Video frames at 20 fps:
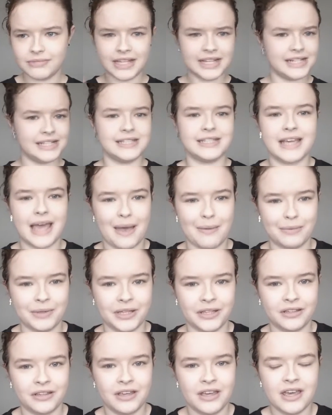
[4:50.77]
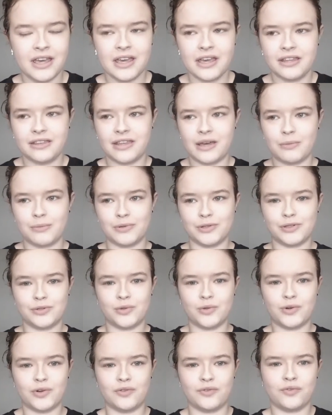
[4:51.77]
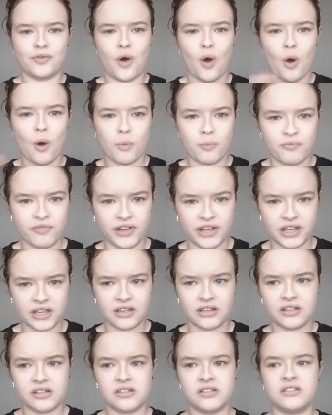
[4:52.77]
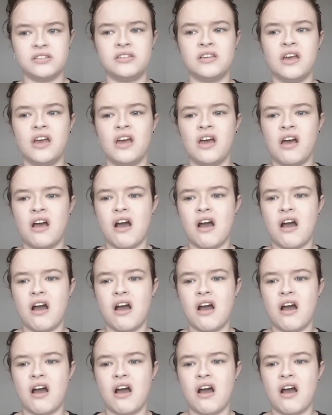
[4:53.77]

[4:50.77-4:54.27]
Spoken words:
they didn't scare me. They were sort of obvious,